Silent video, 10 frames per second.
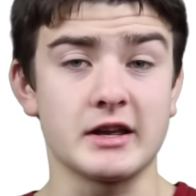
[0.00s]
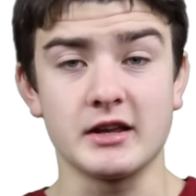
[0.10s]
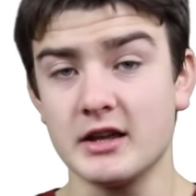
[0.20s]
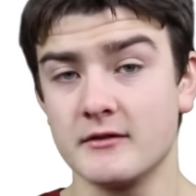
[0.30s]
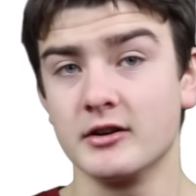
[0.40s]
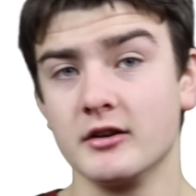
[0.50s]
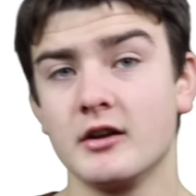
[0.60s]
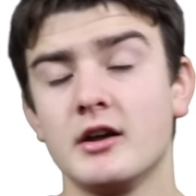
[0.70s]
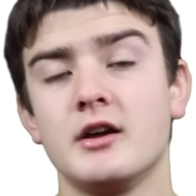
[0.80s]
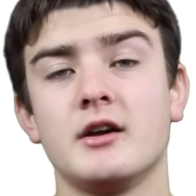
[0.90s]
breaking
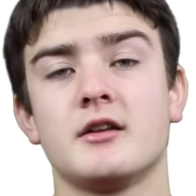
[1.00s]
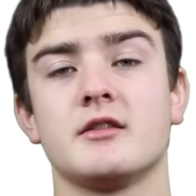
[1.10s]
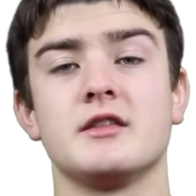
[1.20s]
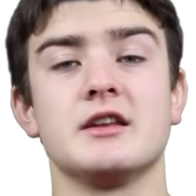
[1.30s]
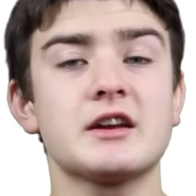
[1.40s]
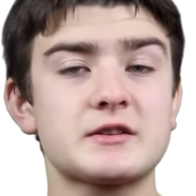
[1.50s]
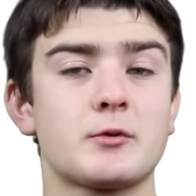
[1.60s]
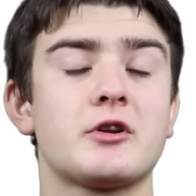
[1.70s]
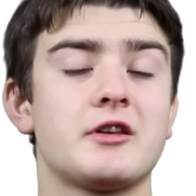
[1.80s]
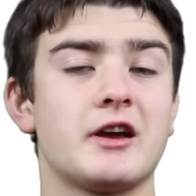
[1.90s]
even. The
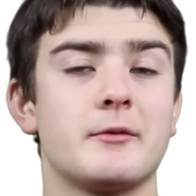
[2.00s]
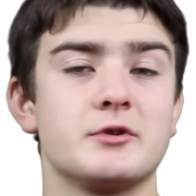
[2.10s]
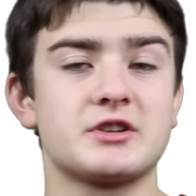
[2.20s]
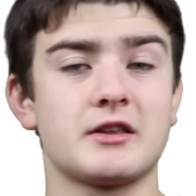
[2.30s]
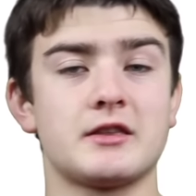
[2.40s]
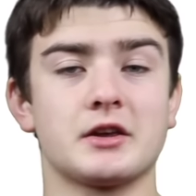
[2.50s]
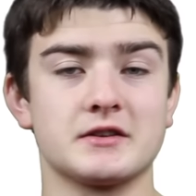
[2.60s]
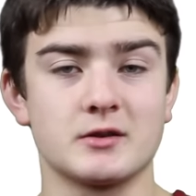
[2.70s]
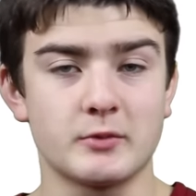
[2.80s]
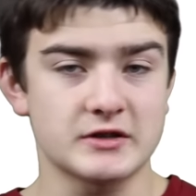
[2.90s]
next part of the app, which I
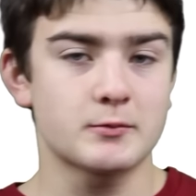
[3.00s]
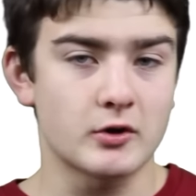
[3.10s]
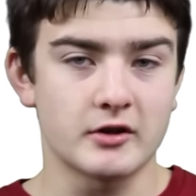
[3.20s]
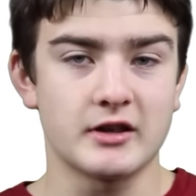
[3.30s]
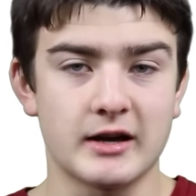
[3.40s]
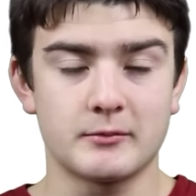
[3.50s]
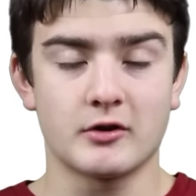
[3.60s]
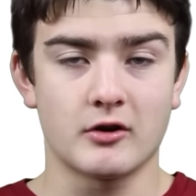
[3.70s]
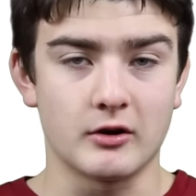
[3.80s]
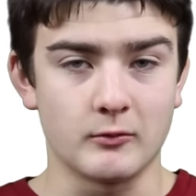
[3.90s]
think is the best part of the
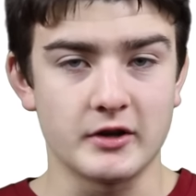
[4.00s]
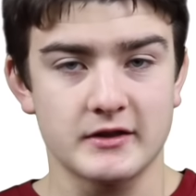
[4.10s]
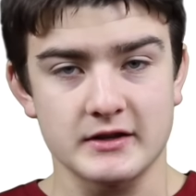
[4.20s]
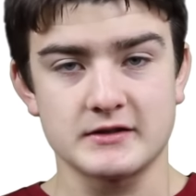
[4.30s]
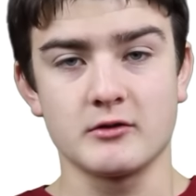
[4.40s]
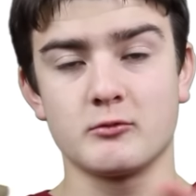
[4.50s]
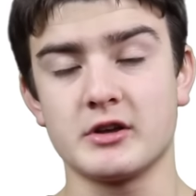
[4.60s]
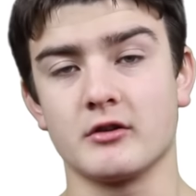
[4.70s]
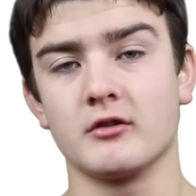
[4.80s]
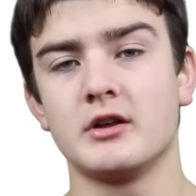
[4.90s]
app to earn with, is the
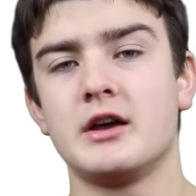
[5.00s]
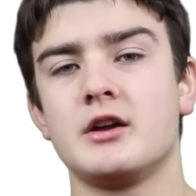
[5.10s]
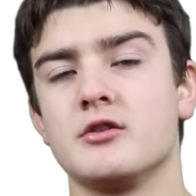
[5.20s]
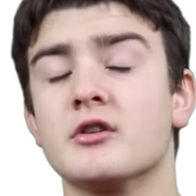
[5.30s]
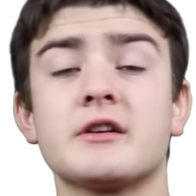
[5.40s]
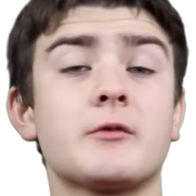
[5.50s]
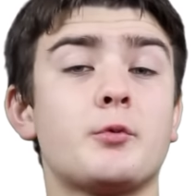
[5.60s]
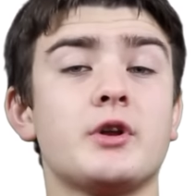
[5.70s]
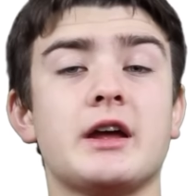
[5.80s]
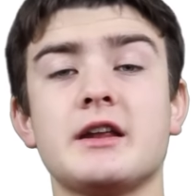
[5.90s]
wheel. You don't have
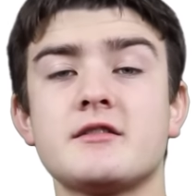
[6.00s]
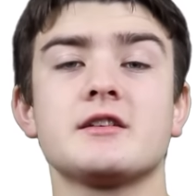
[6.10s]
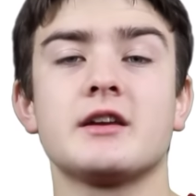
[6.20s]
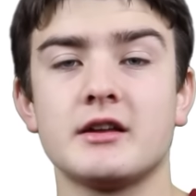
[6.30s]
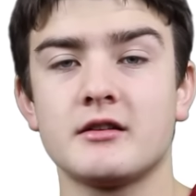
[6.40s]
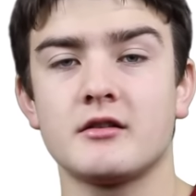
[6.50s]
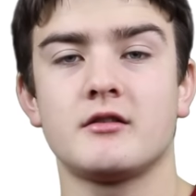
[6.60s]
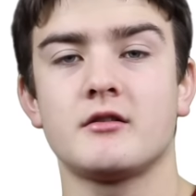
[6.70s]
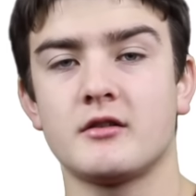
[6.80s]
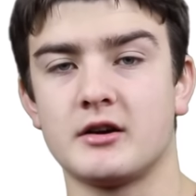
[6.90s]
to put anything
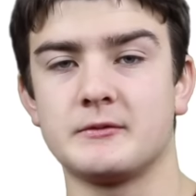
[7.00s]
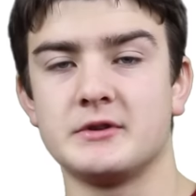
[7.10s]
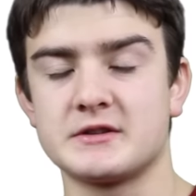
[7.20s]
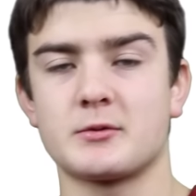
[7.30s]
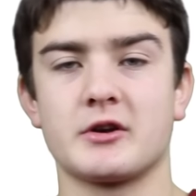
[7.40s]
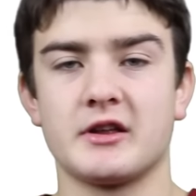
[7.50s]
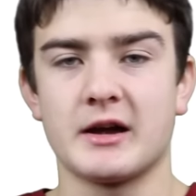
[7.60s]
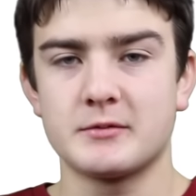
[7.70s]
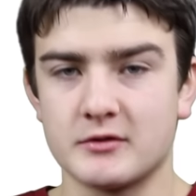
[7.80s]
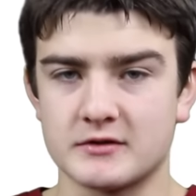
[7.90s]
in uh, for this part of
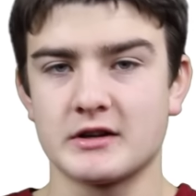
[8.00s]
the app,